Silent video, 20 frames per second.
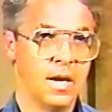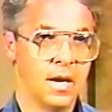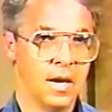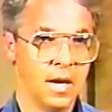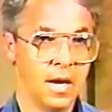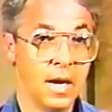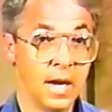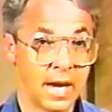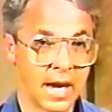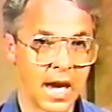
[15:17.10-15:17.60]

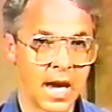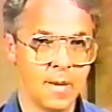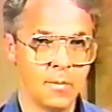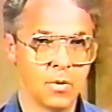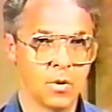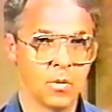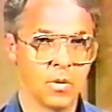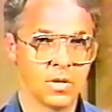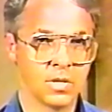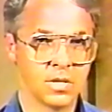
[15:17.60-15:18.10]
he came
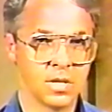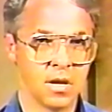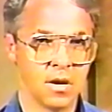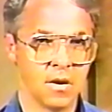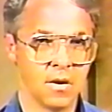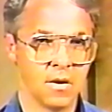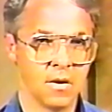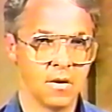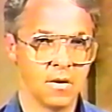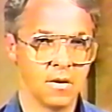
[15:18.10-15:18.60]
to us
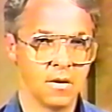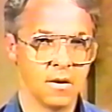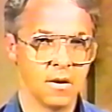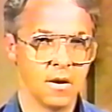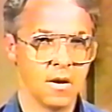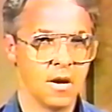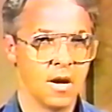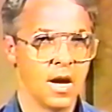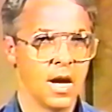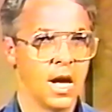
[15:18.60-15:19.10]
there.
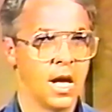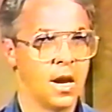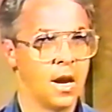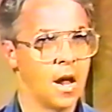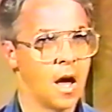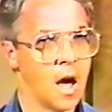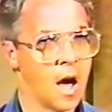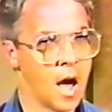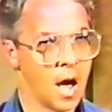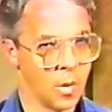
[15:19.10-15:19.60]
And
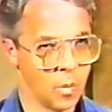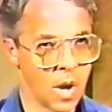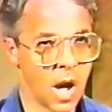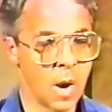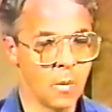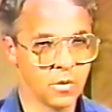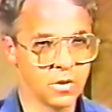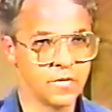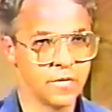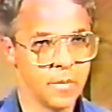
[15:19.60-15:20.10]

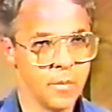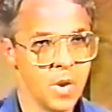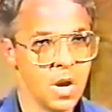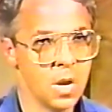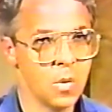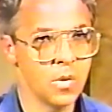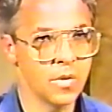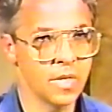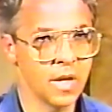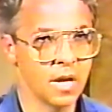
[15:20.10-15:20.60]
I was
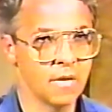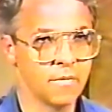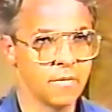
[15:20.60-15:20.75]
familiar with that